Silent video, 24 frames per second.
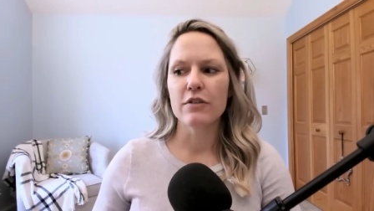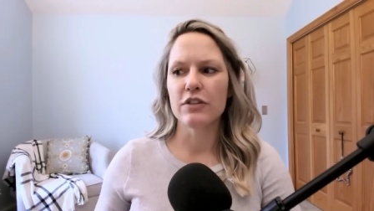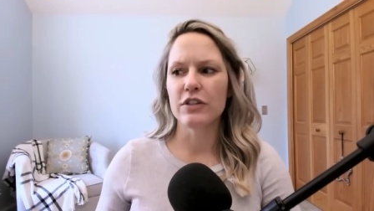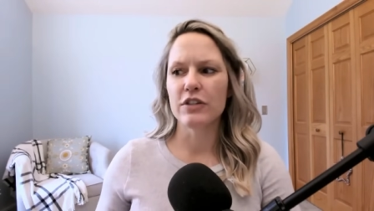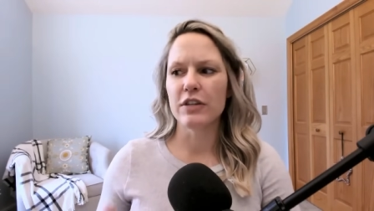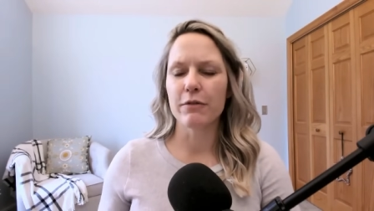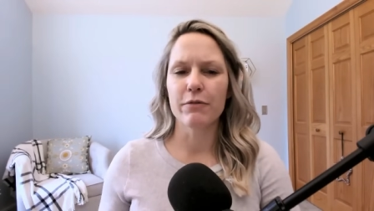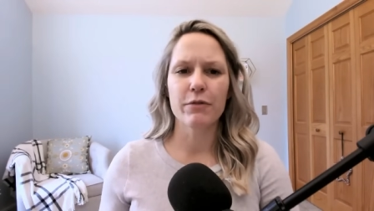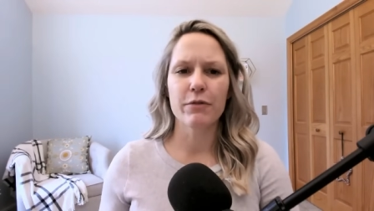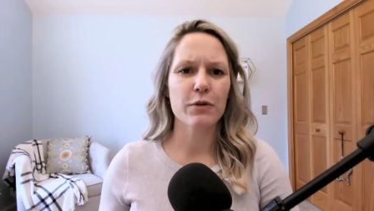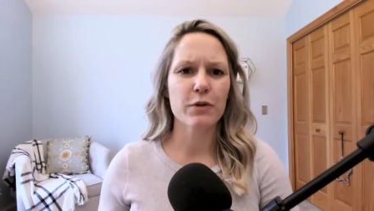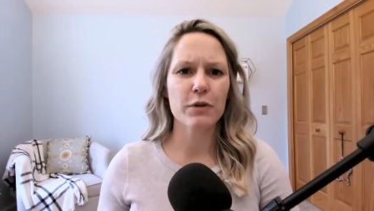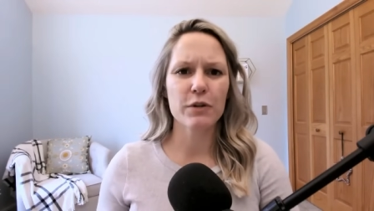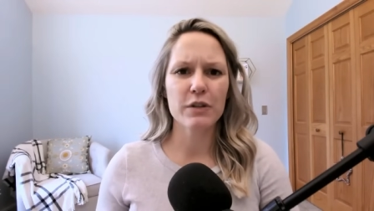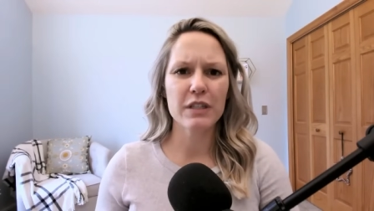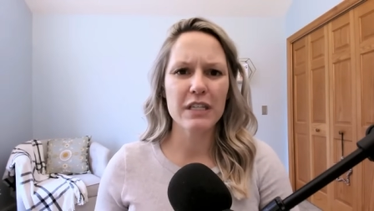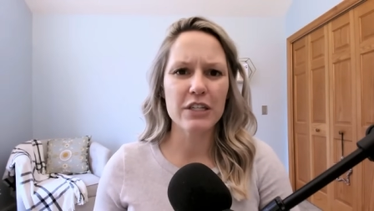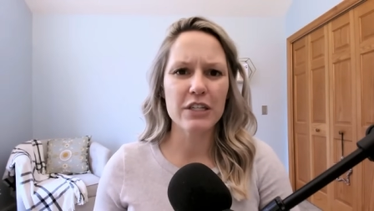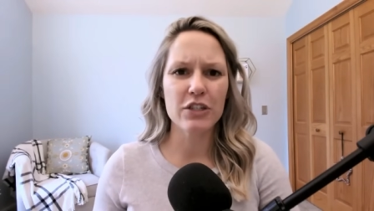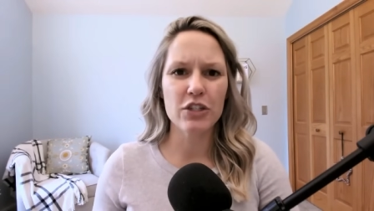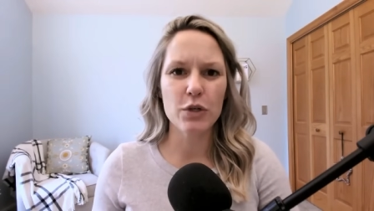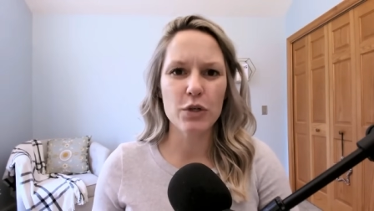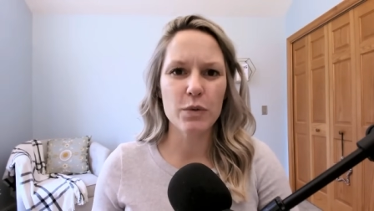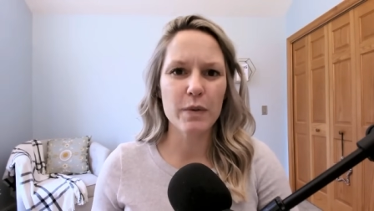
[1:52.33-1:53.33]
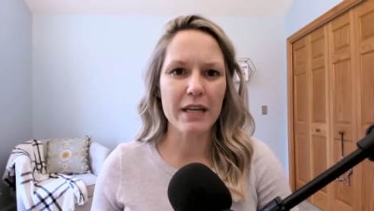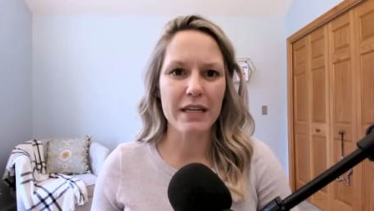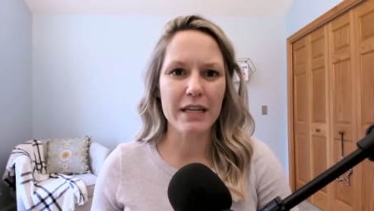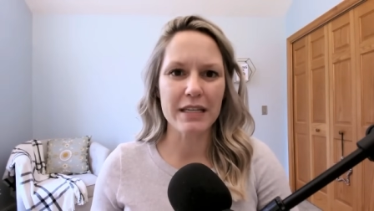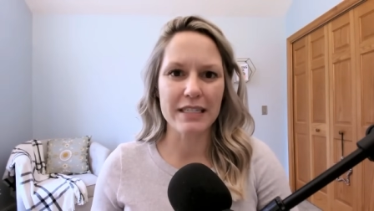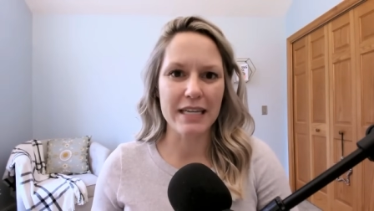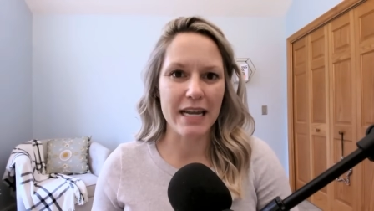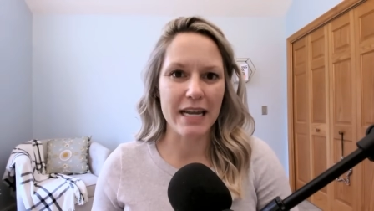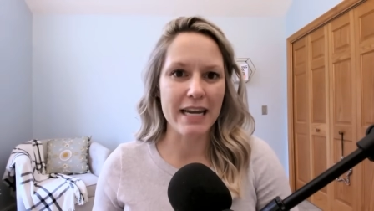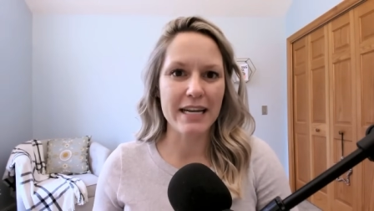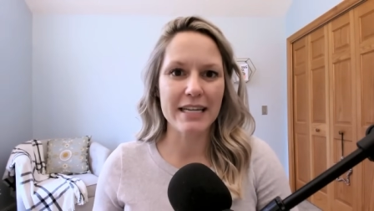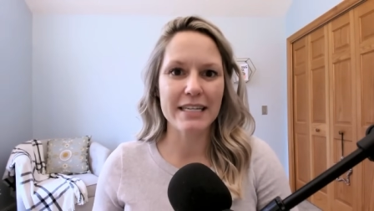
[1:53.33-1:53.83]
difficulty doing
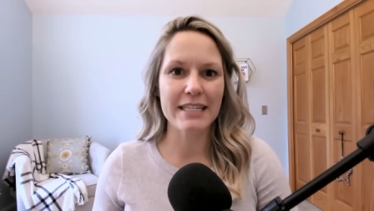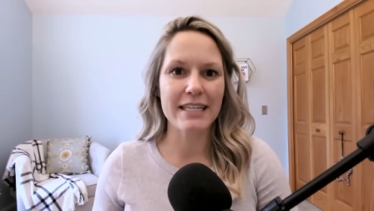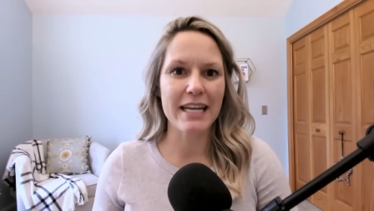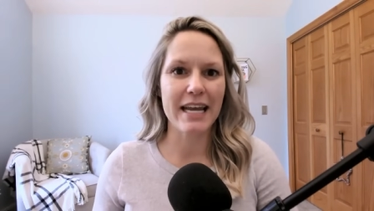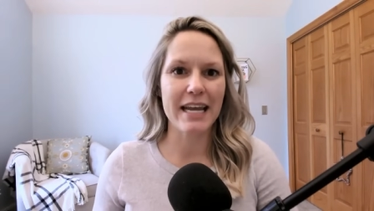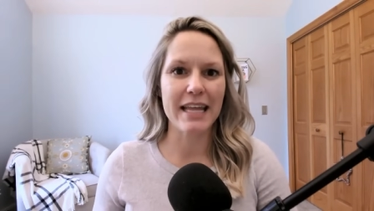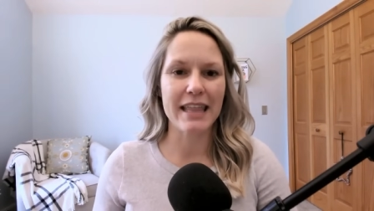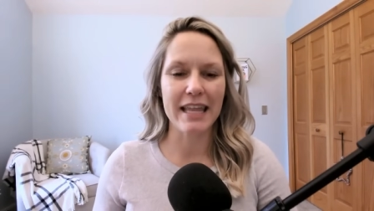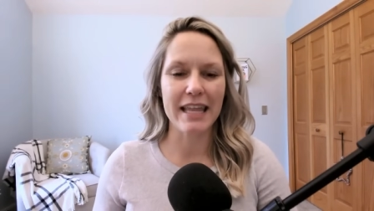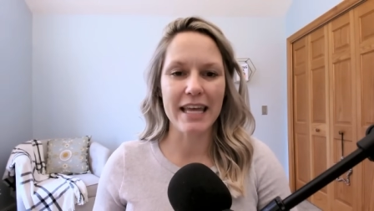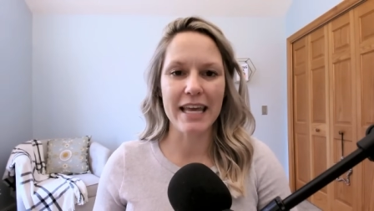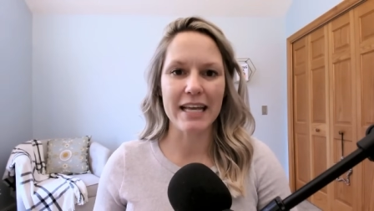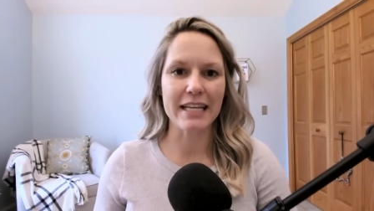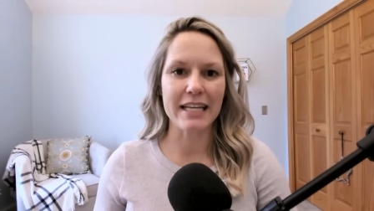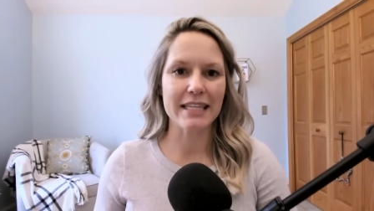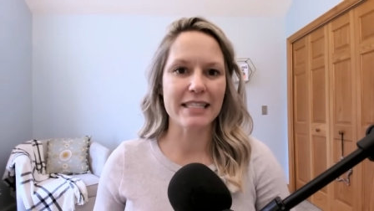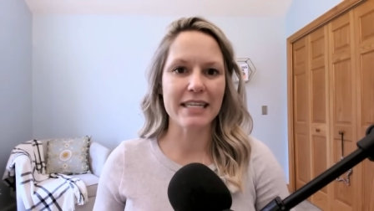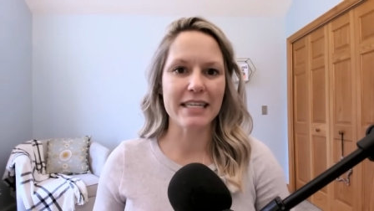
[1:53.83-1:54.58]
day-to-day things,